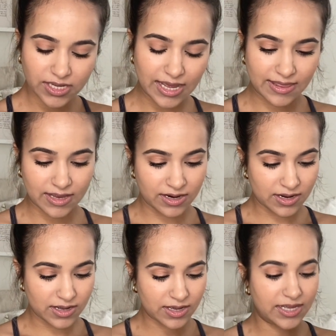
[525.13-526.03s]
and then
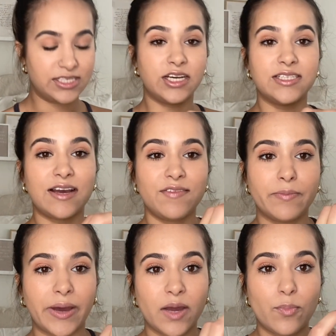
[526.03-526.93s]
it does have the
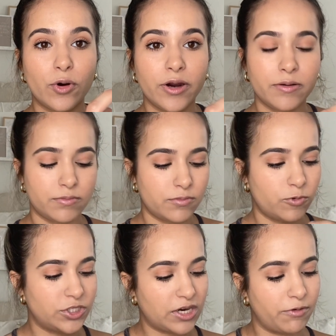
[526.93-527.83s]
mic port,
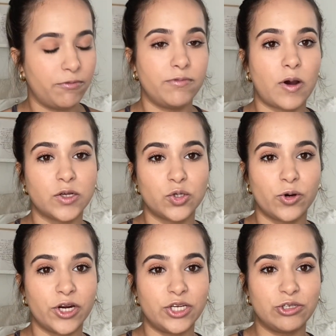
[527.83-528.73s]
which I also
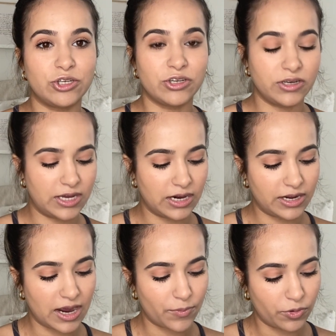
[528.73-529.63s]
heard you should get a
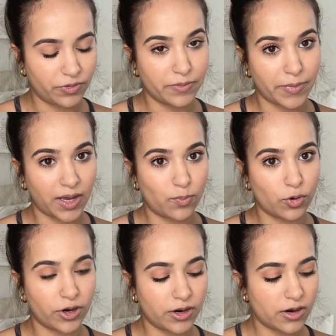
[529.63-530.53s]
camera with a mic
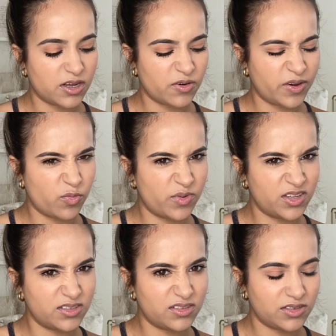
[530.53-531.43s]
port. How do I open
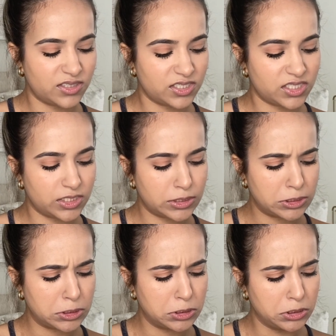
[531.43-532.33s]
this?
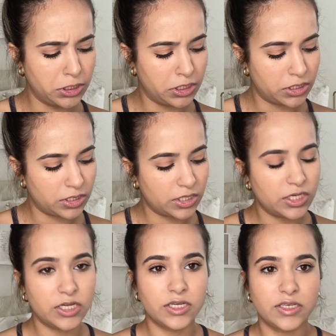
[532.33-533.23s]
Ooh.
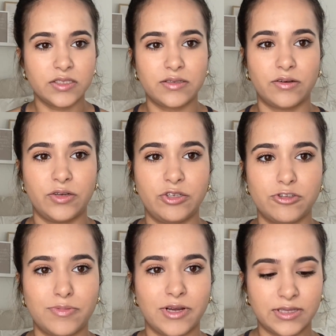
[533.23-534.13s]
So you
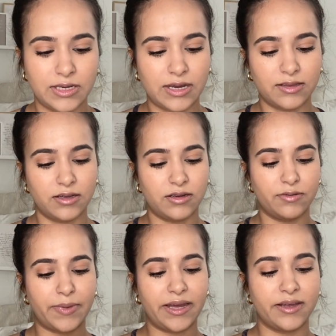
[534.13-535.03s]
just plug the
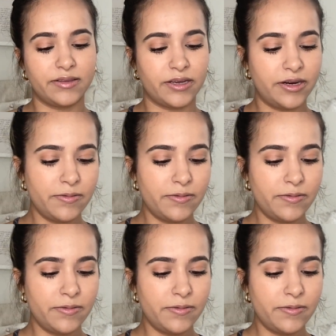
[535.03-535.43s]
mic in there.